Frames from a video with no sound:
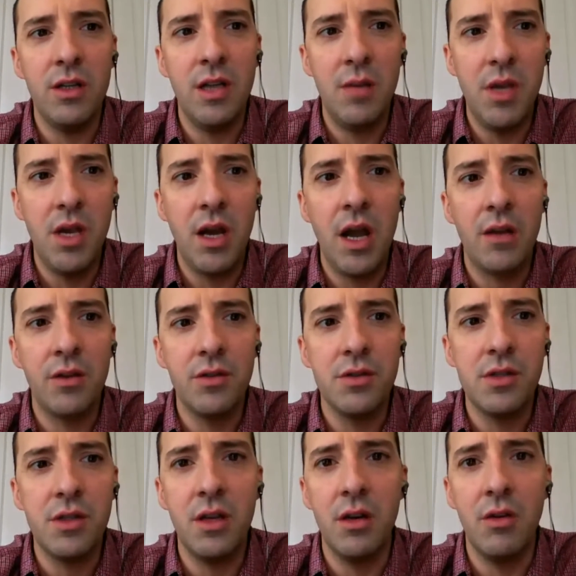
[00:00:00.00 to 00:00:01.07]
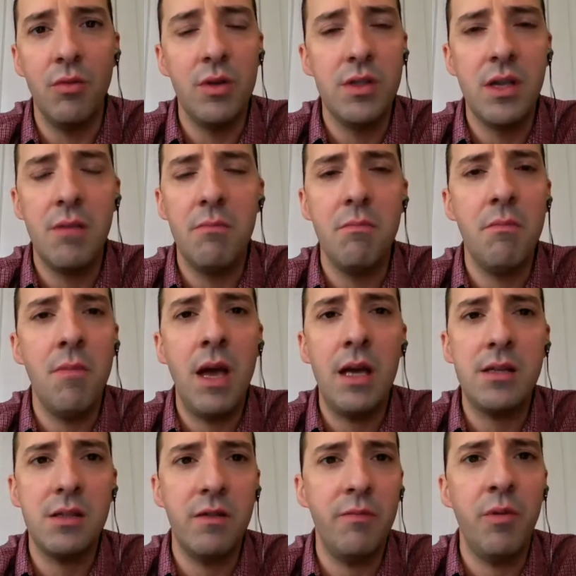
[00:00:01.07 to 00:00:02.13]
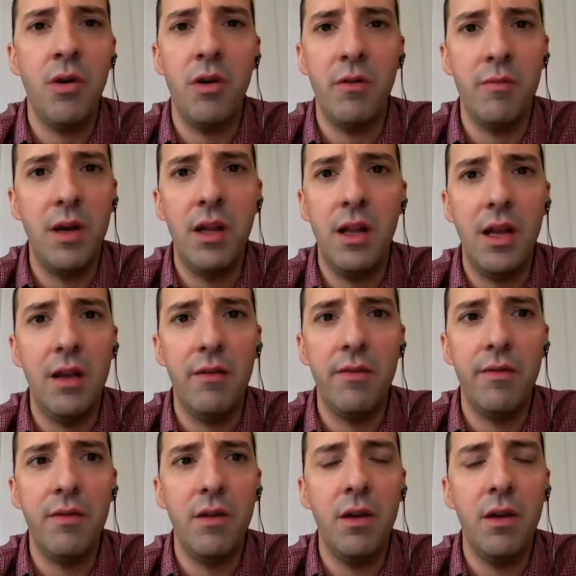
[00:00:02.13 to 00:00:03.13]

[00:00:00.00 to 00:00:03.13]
named Young Actors Theater, was a massive part of my life.